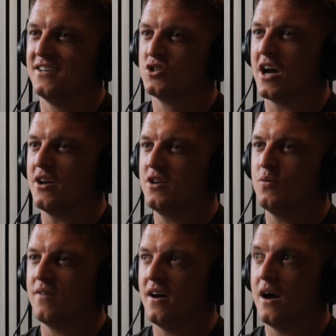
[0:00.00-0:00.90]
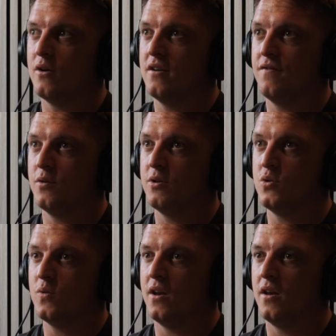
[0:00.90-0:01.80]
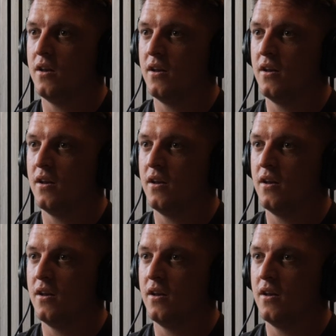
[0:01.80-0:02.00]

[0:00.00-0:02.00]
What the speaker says: so how did it feel when you won?